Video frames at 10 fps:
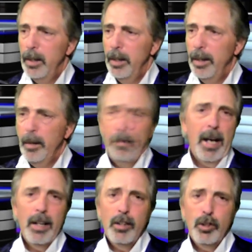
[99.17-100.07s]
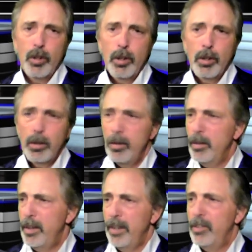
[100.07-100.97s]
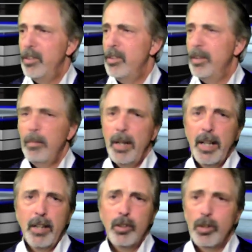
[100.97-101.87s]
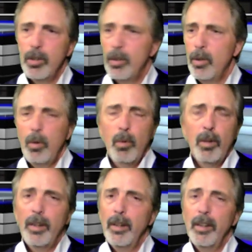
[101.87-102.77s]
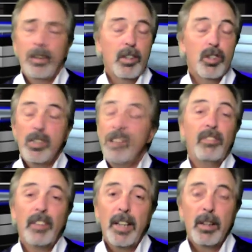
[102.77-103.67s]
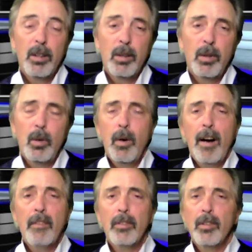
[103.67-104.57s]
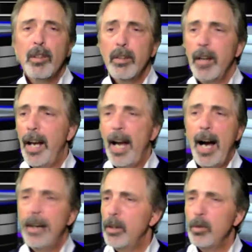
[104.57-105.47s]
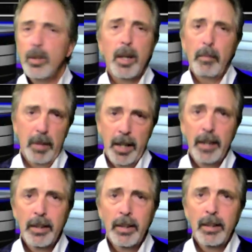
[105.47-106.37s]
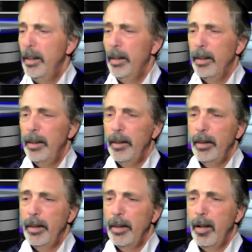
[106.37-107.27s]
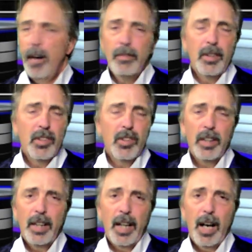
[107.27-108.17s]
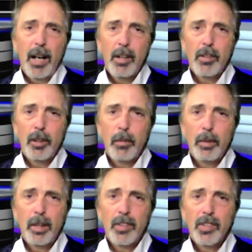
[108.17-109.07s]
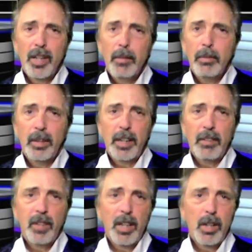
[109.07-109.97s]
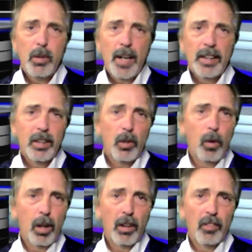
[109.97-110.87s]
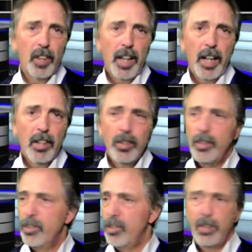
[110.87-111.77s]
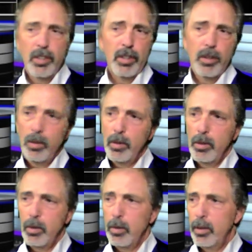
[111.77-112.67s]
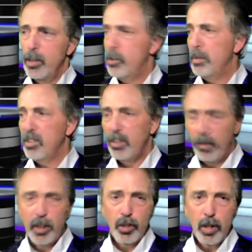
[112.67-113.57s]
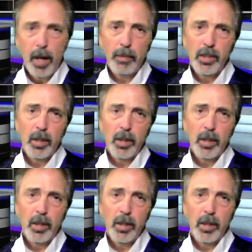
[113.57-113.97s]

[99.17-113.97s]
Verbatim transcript: the manager, the assistant manager, the shift leader, whoever had you come in, obviously, they hired you because they believed that you had the qualifications to do the specific jobs that